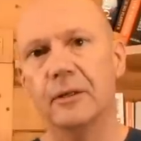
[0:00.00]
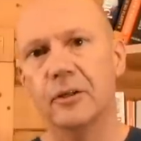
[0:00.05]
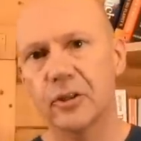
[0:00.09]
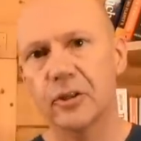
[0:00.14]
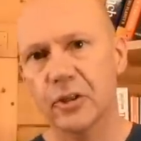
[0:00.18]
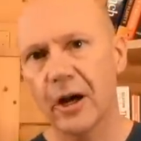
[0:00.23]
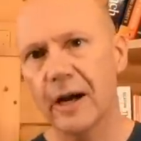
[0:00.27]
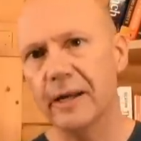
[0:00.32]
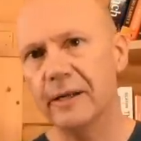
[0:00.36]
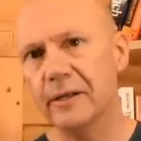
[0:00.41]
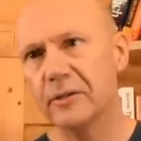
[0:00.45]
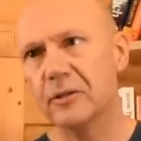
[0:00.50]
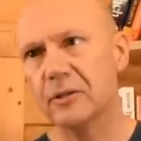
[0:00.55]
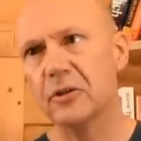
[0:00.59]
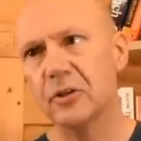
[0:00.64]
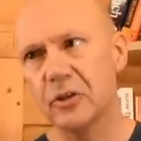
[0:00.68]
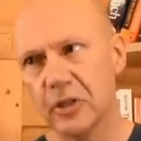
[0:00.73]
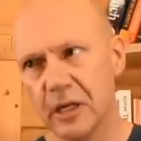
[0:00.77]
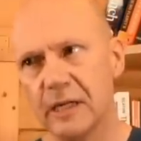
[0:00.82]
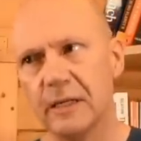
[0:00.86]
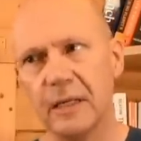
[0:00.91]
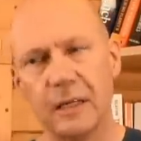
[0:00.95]
China's
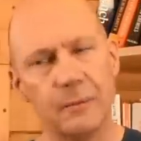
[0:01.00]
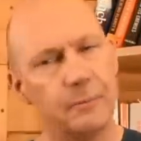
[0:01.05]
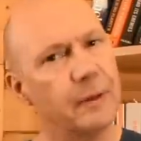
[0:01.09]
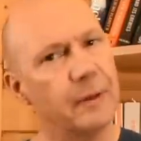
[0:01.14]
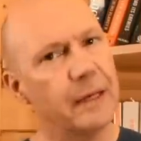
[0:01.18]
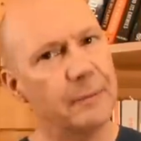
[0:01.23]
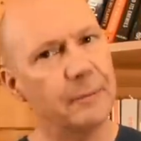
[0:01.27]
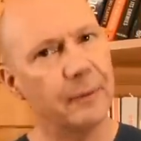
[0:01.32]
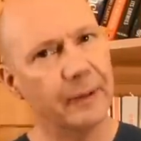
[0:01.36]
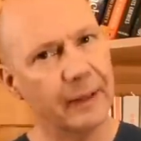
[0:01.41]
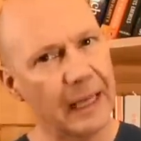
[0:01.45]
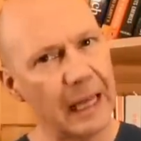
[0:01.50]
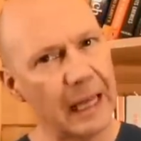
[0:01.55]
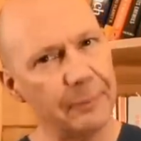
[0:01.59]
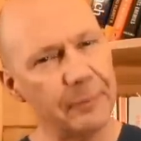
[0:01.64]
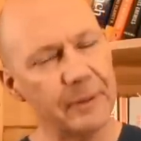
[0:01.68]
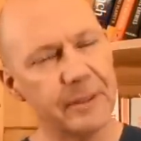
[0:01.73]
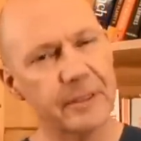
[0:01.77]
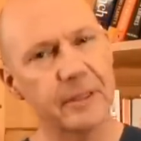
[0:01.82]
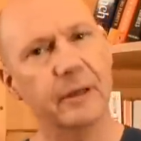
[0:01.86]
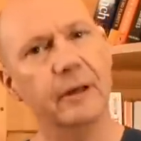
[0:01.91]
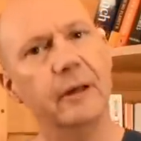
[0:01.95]
G D P per
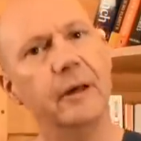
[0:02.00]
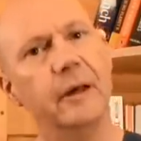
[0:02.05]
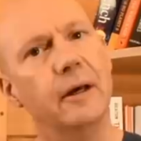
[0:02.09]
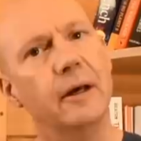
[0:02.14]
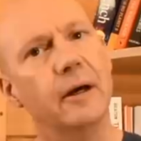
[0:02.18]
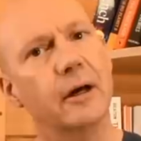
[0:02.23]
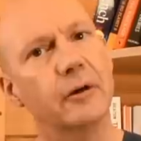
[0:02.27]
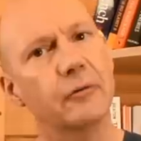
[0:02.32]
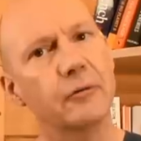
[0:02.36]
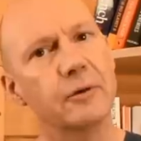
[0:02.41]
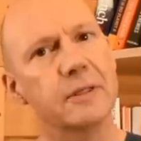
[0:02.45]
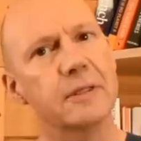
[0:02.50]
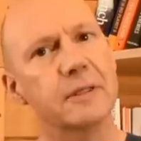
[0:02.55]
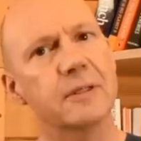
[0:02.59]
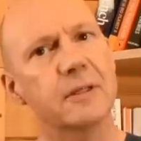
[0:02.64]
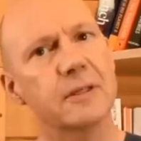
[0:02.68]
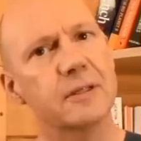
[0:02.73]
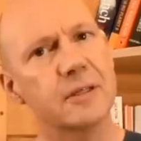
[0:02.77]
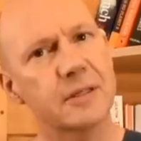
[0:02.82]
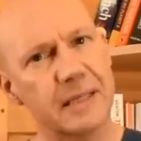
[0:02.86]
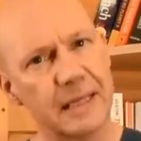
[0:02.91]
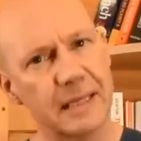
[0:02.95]
capita had risen
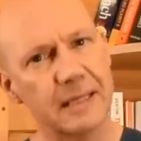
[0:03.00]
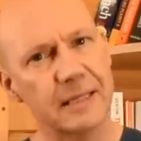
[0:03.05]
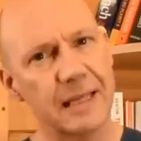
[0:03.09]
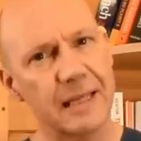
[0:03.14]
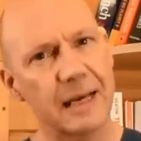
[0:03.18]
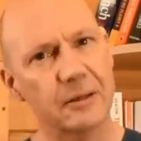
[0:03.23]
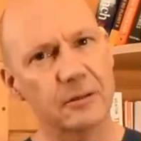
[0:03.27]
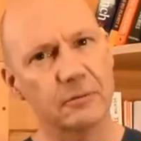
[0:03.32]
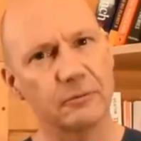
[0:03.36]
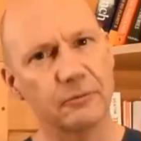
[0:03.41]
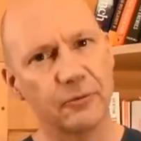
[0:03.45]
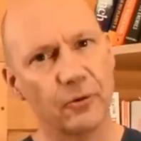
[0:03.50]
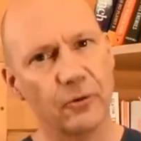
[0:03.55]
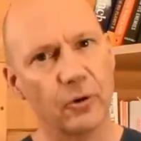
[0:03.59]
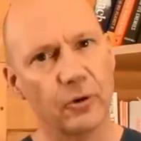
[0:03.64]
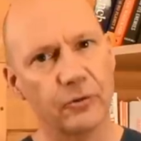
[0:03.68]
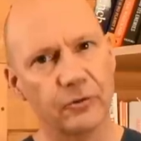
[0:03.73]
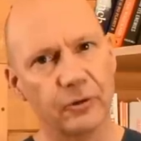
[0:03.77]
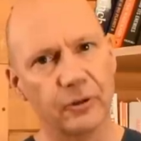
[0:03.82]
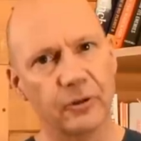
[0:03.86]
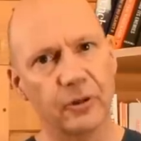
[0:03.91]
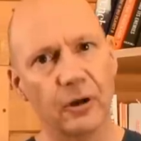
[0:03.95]
to six thousand four
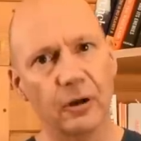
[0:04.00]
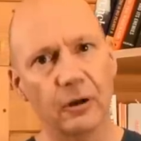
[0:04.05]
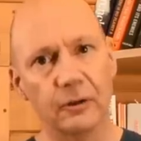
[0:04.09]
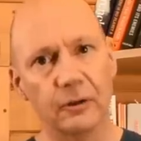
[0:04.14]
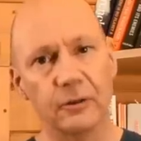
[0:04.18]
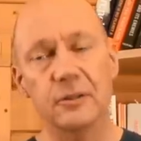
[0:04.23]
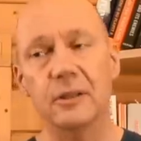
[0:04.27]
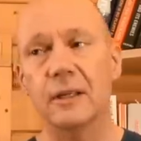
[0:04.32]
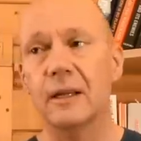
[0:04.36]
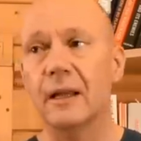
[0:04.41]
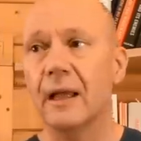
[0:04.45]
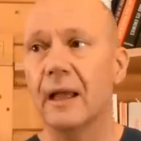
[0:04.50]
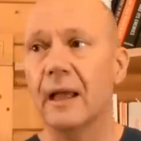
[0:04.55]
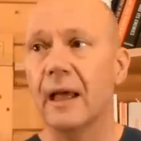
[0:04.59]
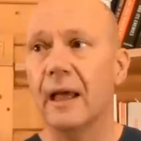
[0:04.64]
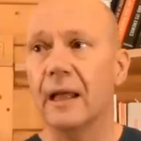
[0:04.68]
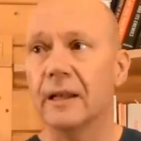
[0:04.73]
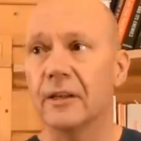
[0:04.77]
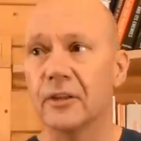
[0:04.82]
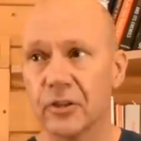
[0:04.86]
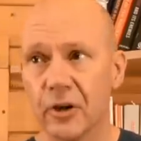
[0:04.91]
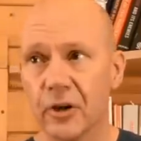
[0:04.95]
hundred dollars,
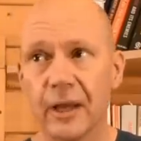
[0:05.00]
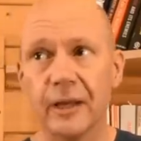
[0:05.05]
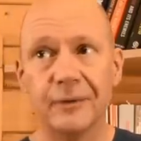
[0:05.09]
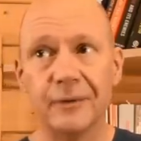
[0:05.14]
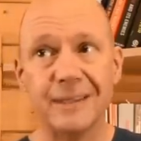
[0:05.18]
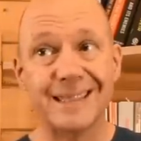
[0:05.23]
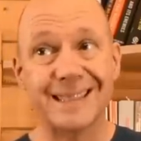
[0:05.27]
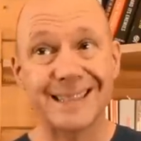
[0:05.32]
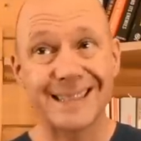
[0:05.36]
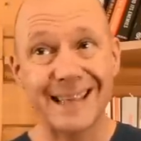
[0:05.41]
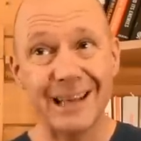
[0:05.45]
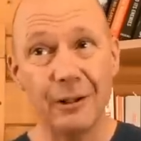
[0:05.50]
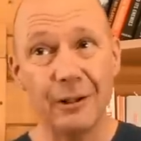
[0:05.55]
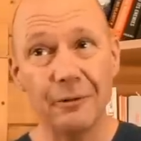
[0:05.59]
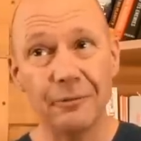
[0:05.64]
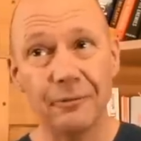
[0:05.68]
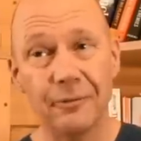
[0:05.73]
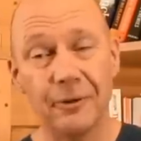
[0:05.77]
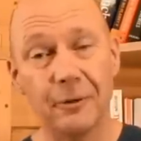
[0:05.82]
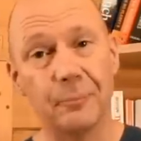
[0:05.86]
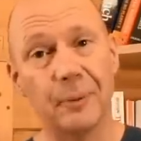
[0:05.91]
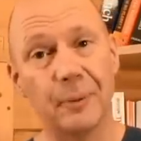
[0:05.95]
China
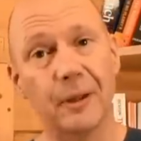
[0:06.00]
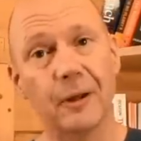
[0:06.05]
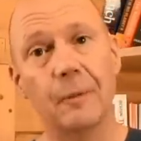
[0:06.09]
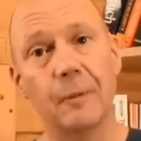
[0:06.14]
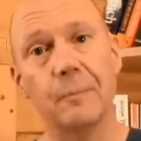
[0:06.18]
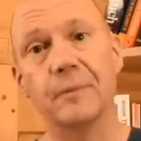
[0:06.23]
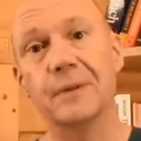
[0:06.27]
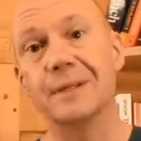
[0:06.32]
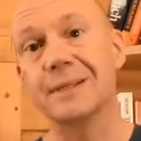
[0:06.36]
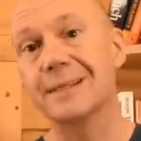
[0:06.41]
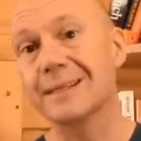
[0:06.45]
itself had become the